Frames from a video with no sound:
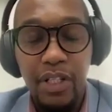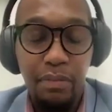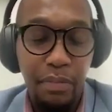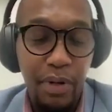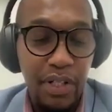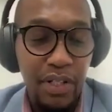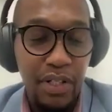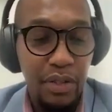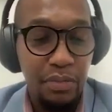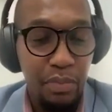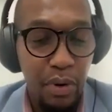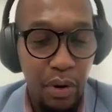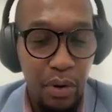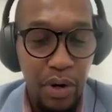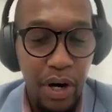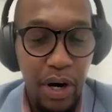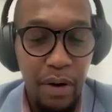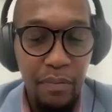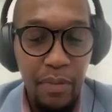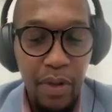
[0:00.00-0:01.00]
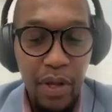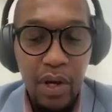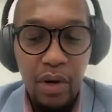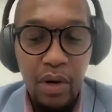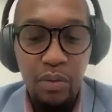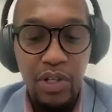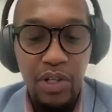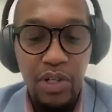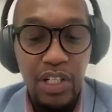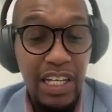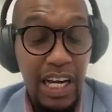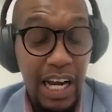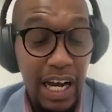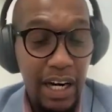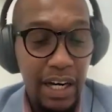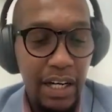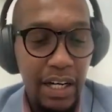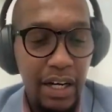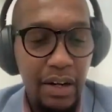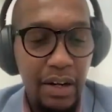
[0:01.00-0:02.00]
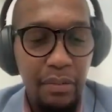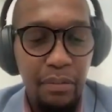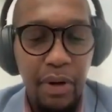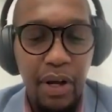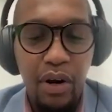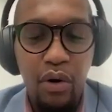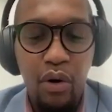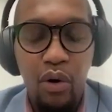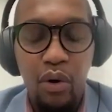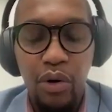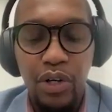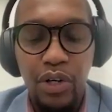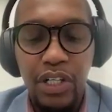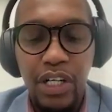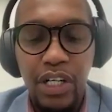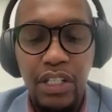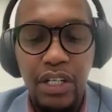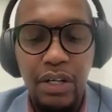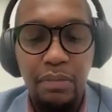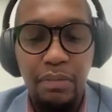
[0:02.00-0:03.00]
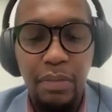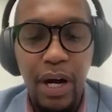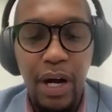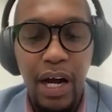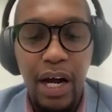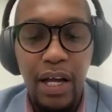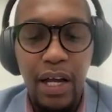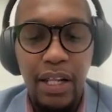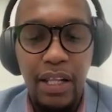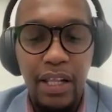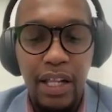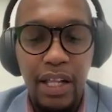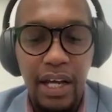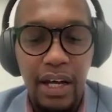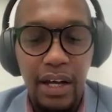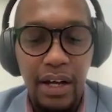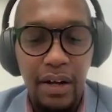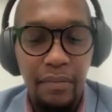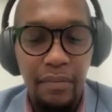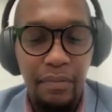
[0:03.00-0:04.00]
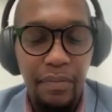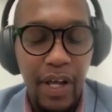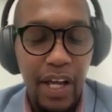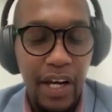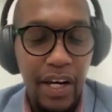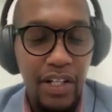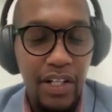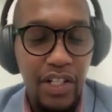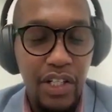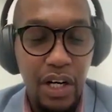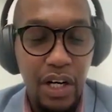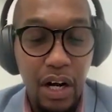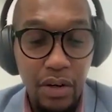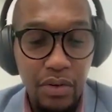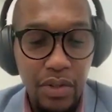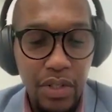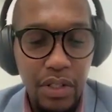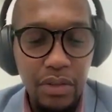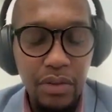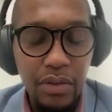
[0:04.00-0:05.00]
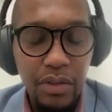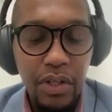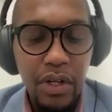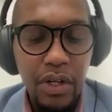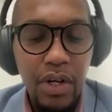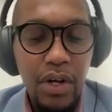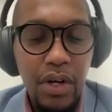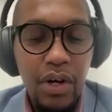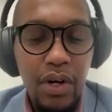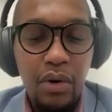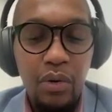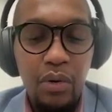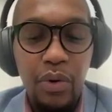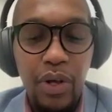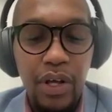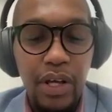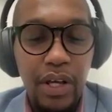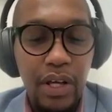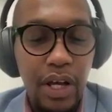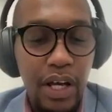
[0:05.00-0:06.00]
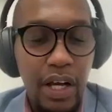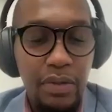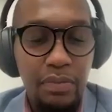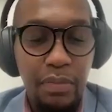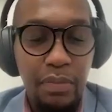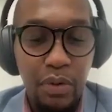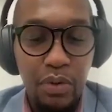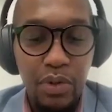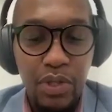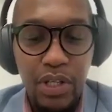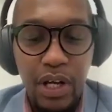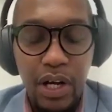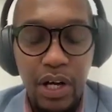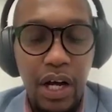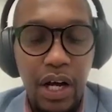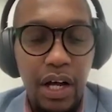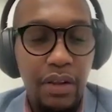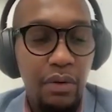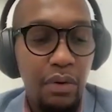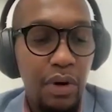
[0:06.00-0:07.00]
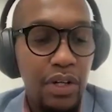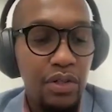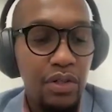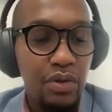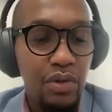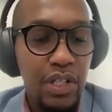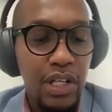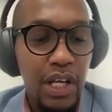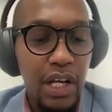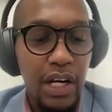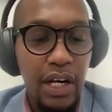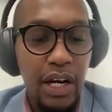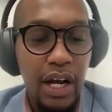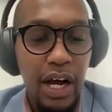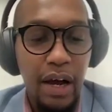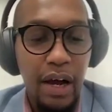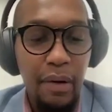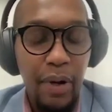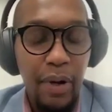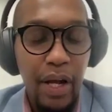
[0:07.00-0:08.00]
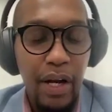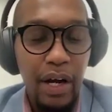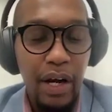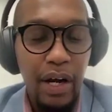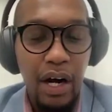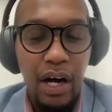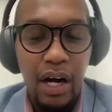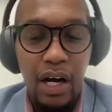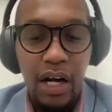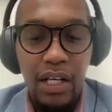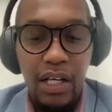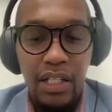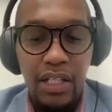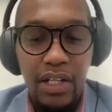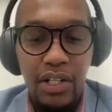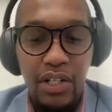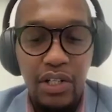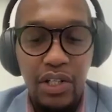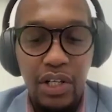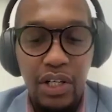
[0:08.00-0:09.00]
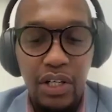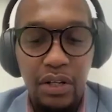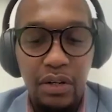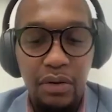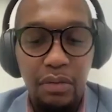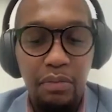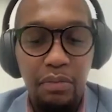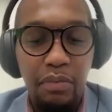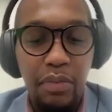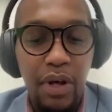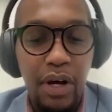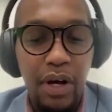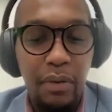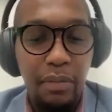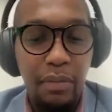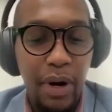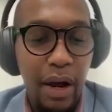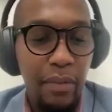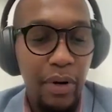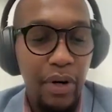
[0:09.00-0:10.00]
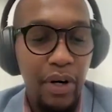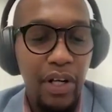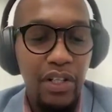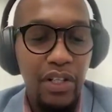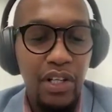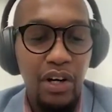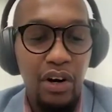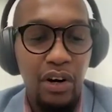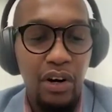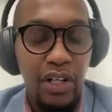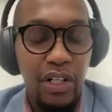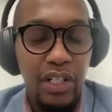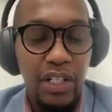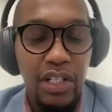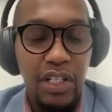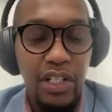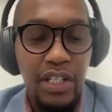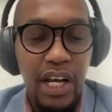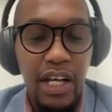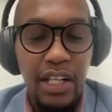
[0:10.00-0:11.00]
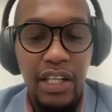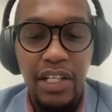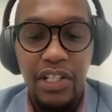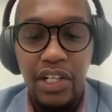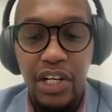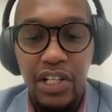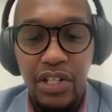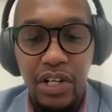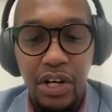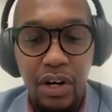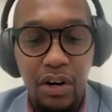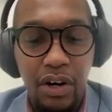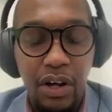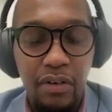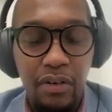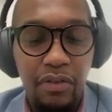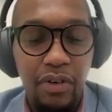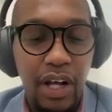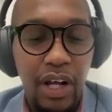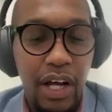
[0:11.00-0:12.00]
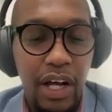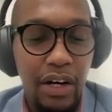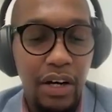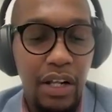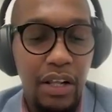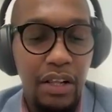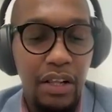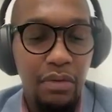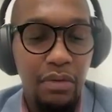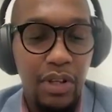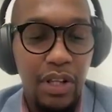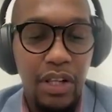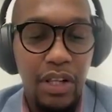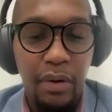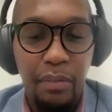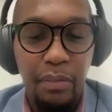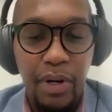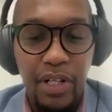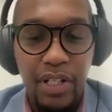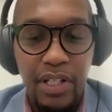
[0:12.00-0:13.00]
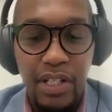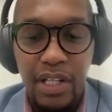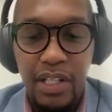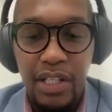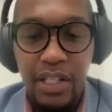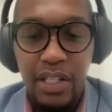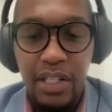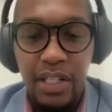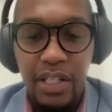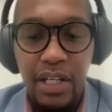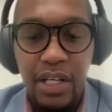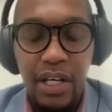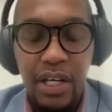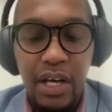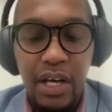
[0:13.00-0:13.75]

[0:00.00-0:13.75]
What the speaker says: and business program, which is currently being coordinated by the Energy Council. We, as BUSA, are the ones who set it up and are essentially the primary interlocutors at the JSEC level and within the presidency